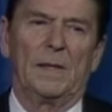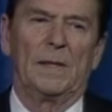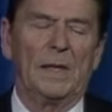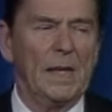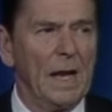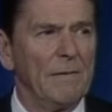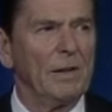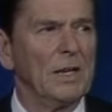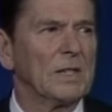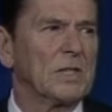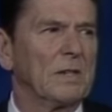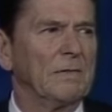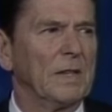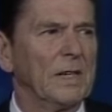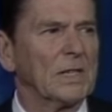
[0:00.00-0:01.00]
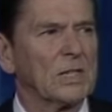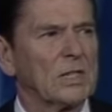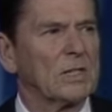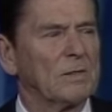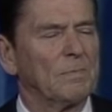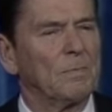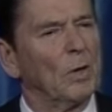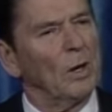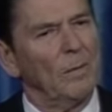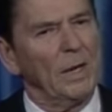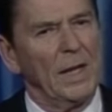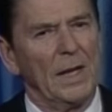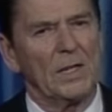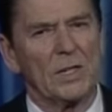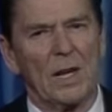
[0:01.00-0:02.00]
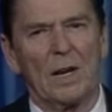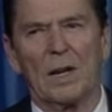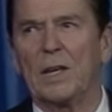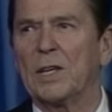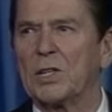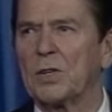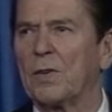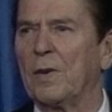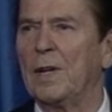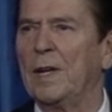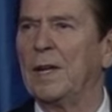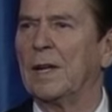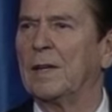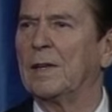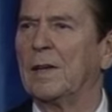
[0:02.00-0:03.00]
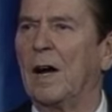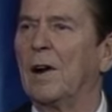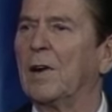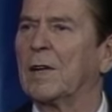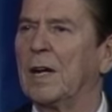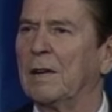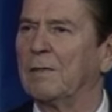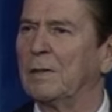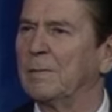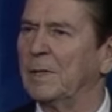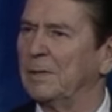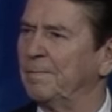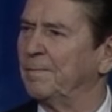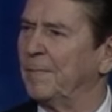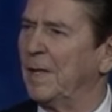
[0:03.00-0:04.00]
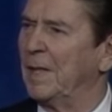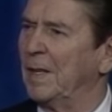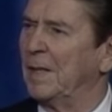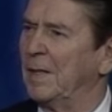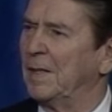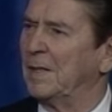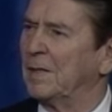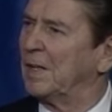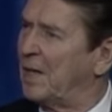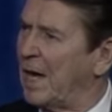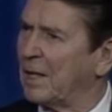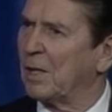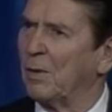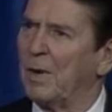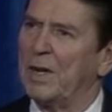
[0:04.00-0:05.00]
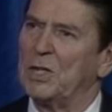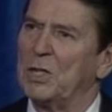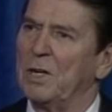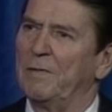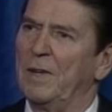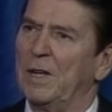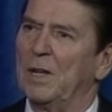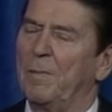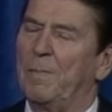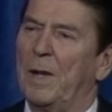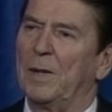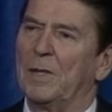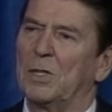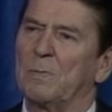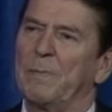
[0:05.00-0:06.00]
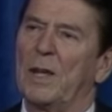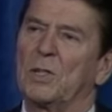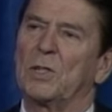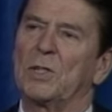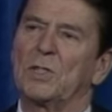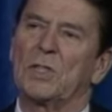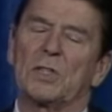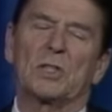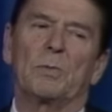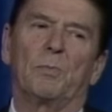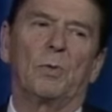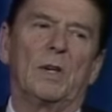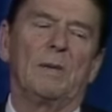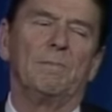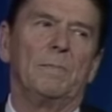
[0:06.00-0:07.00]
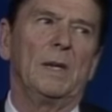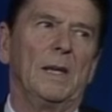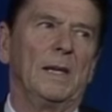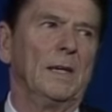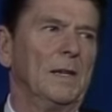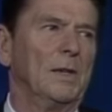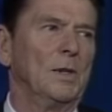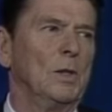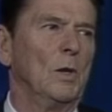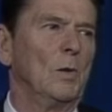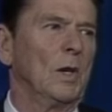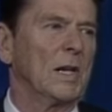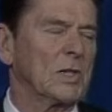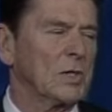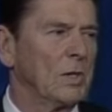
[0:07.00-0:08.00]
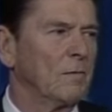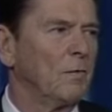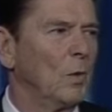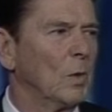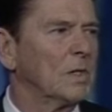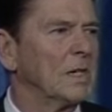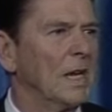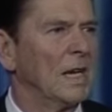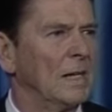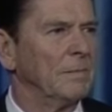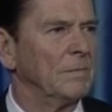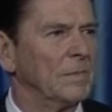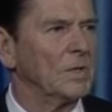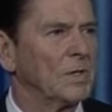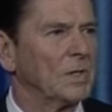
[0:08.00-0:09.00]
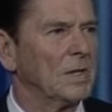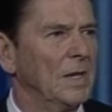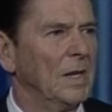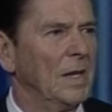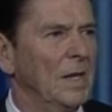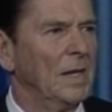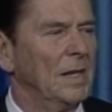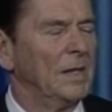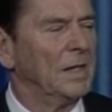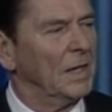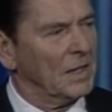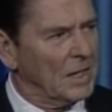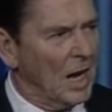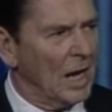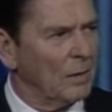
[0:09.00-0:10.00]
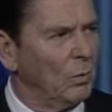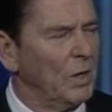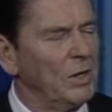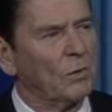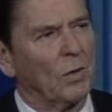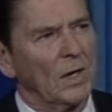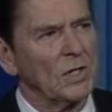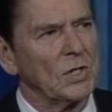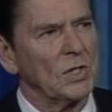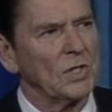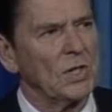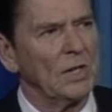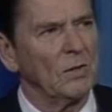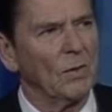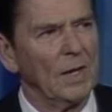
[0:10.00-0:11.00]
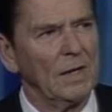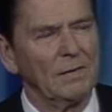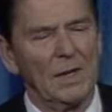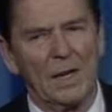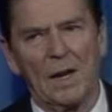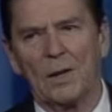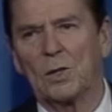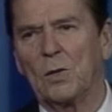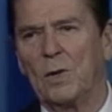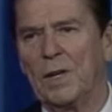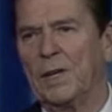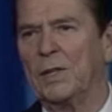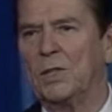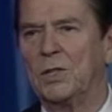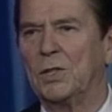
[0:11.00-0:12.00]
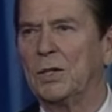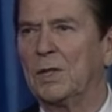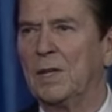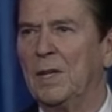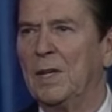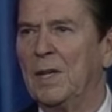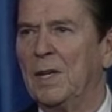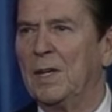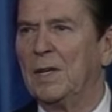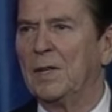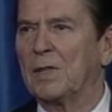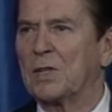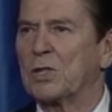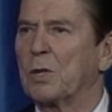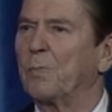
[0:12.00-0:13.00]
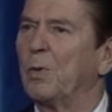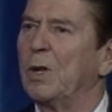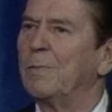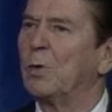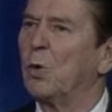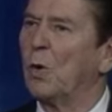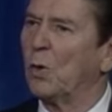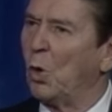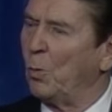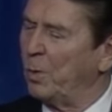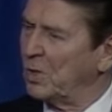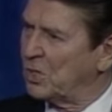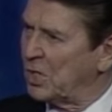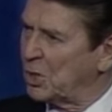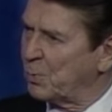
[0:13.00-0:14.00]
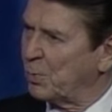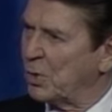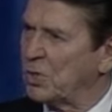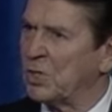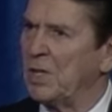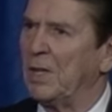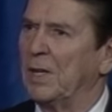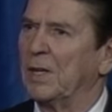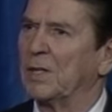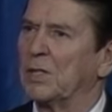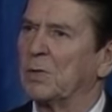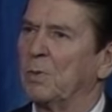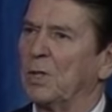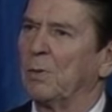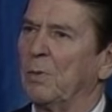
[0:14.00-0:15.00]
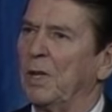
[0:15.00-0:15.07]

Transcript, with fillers: The evidence of this permeates our history and our government. The Declaration of Independence mentions the Supreme Being no less than four times. "In God We Trust" is engraved on our coinage. The Supreme Court opens its proceedings with a